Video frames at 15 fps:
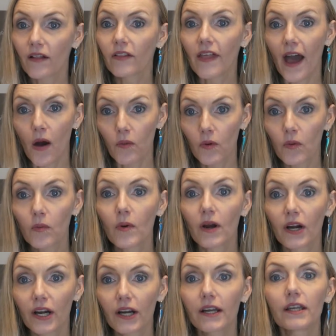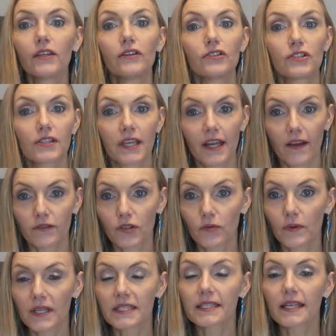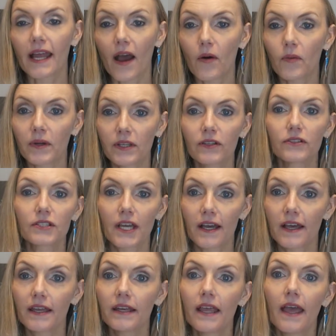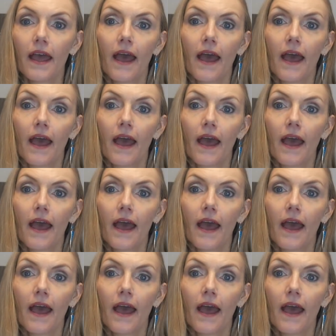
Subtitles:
That will work. You're just going to have to rinse it out when you're done.